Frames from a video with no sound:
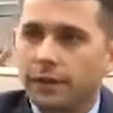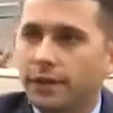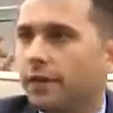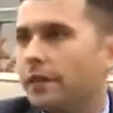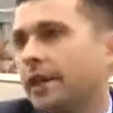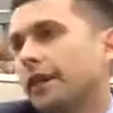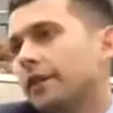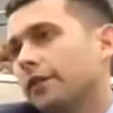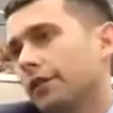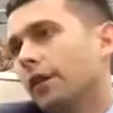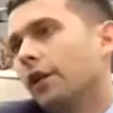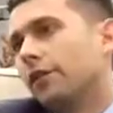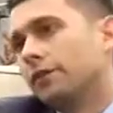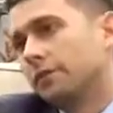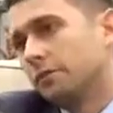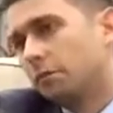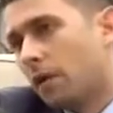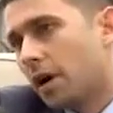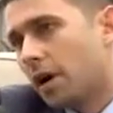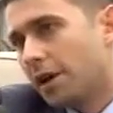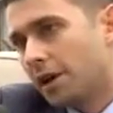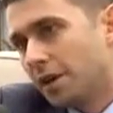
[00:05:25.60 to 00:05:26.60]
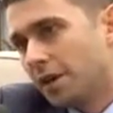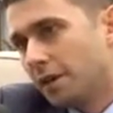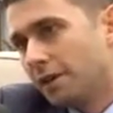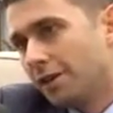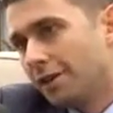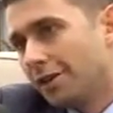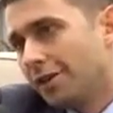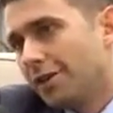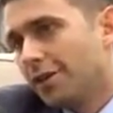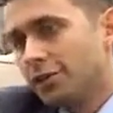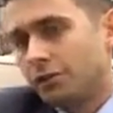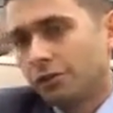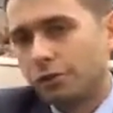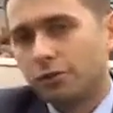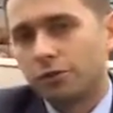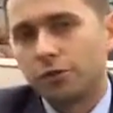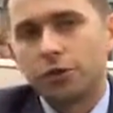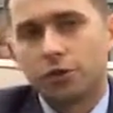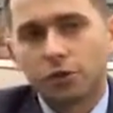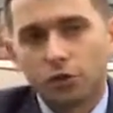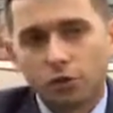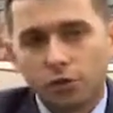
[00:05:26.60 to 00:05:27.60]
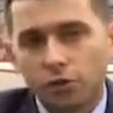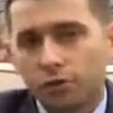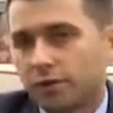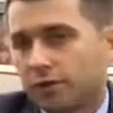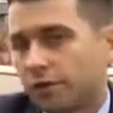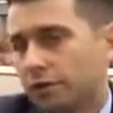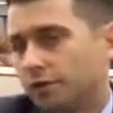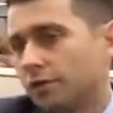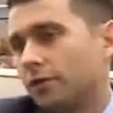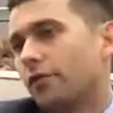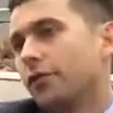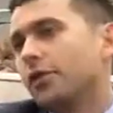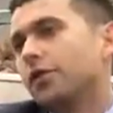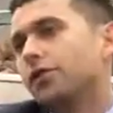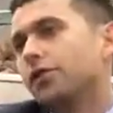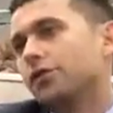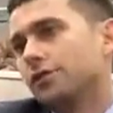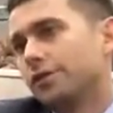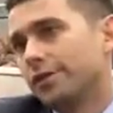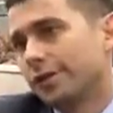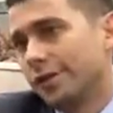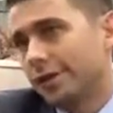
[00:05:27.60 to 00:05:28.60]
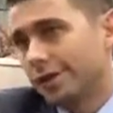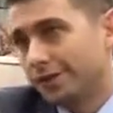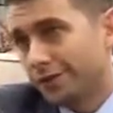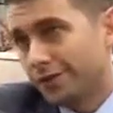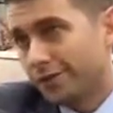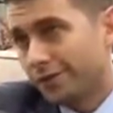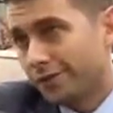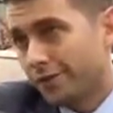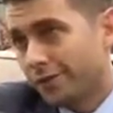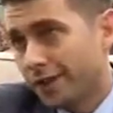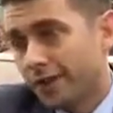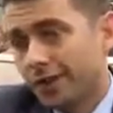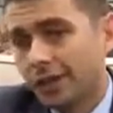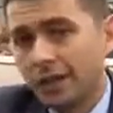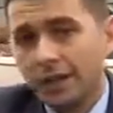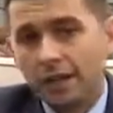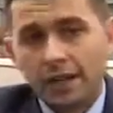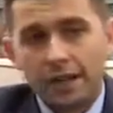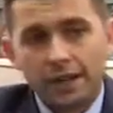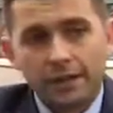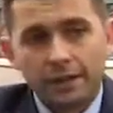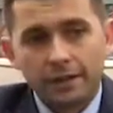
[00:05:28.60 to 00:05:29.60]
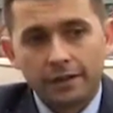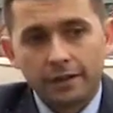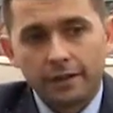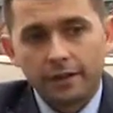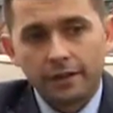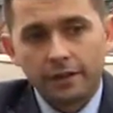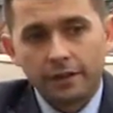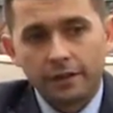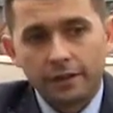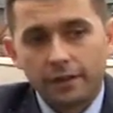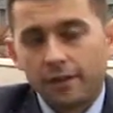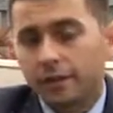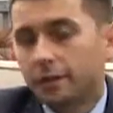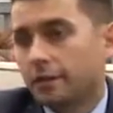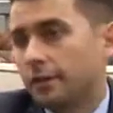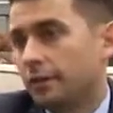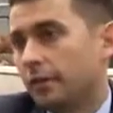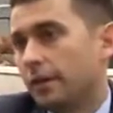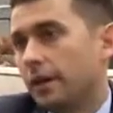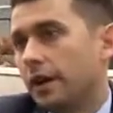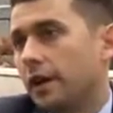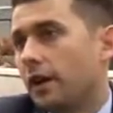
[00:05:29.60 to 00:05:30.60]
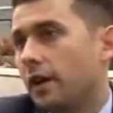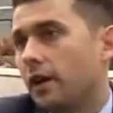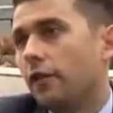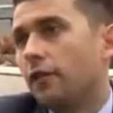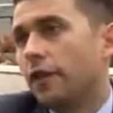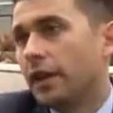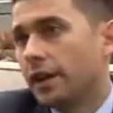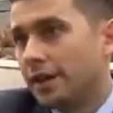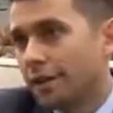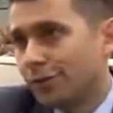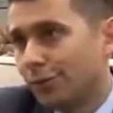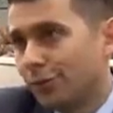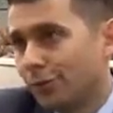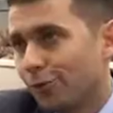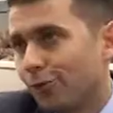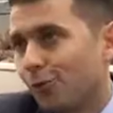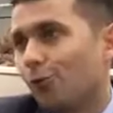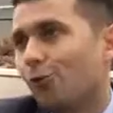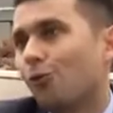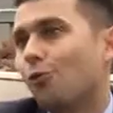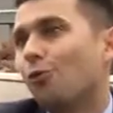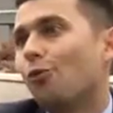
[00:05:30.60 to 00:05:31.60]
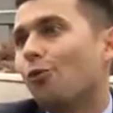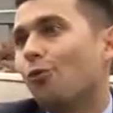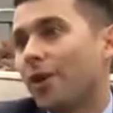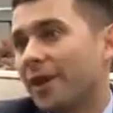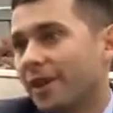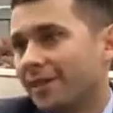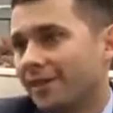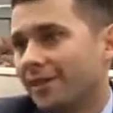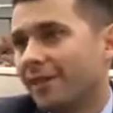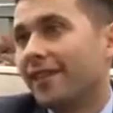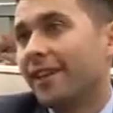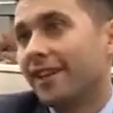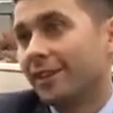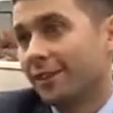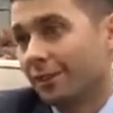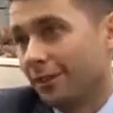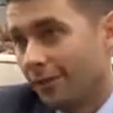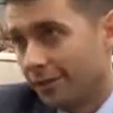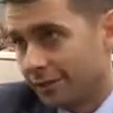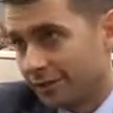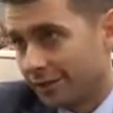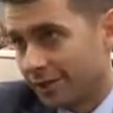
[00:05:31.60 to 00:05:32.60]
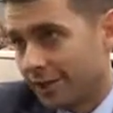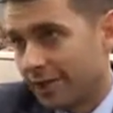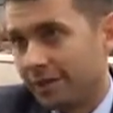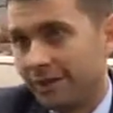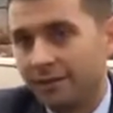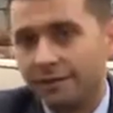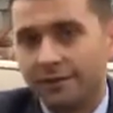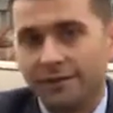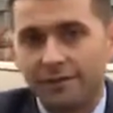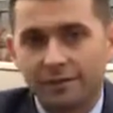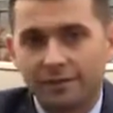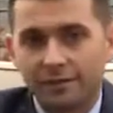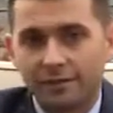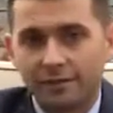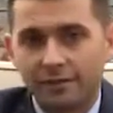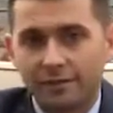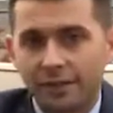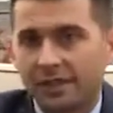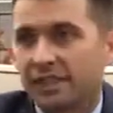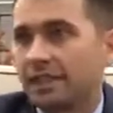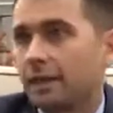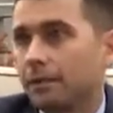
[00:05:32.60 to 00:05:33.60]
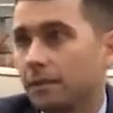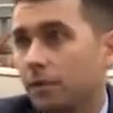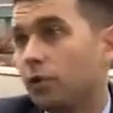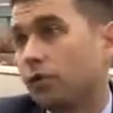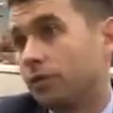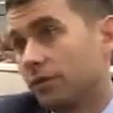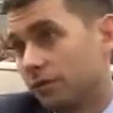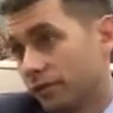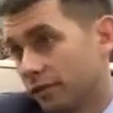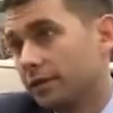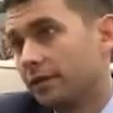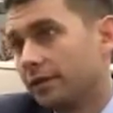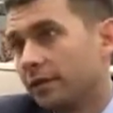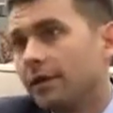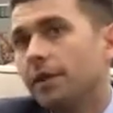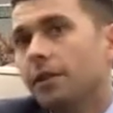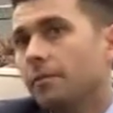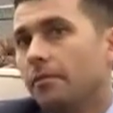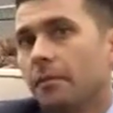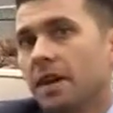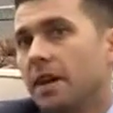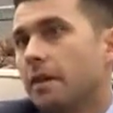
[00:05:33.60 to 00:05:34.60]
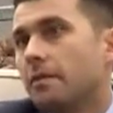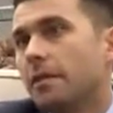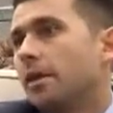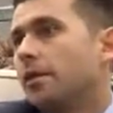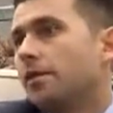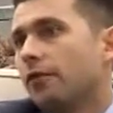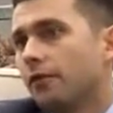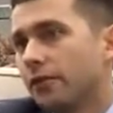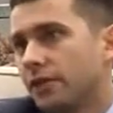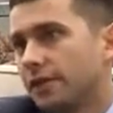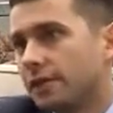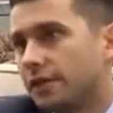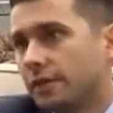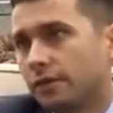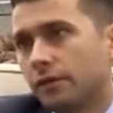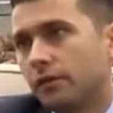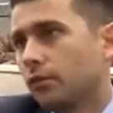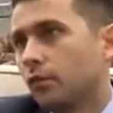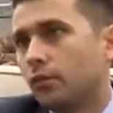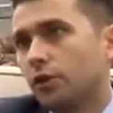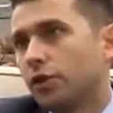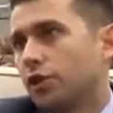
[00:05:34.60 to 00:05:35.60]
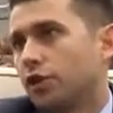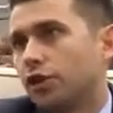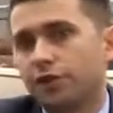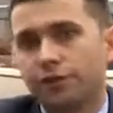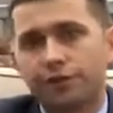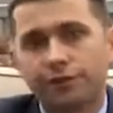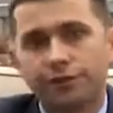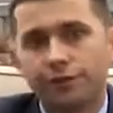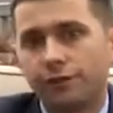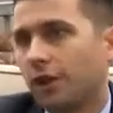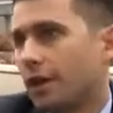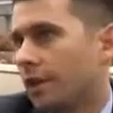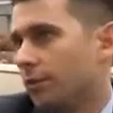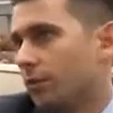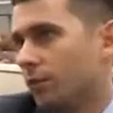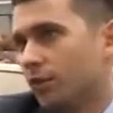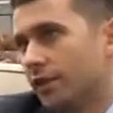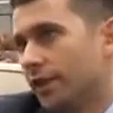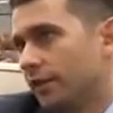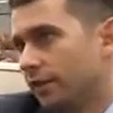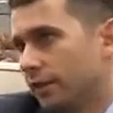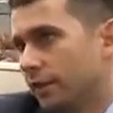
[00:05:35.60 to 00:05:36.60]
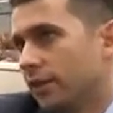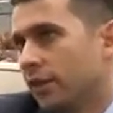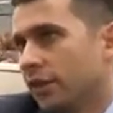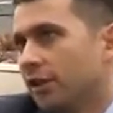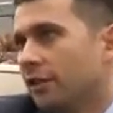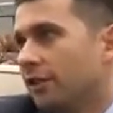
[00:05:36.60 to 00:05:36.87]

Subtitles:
that long money to reinsurance industry, and that they are ready to wait that long and accept those many risks which lie within,